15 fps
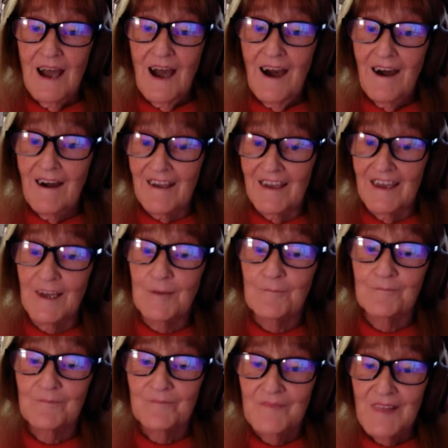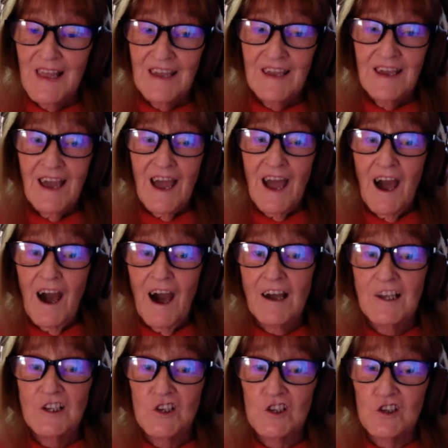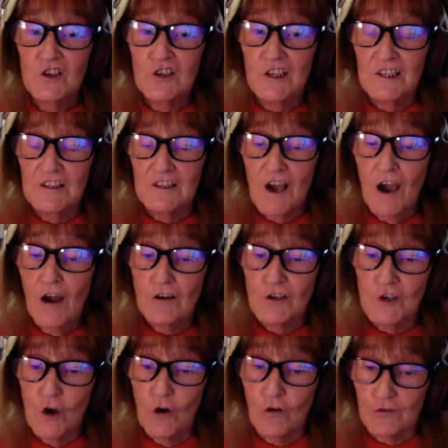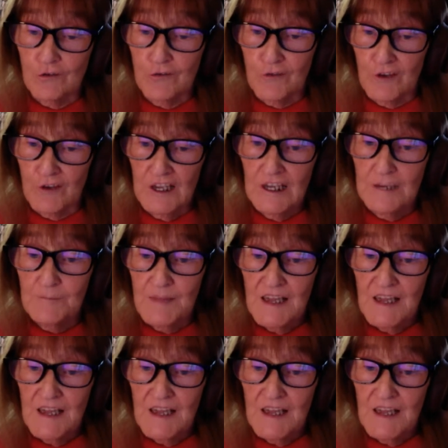Hi, I studied cartography,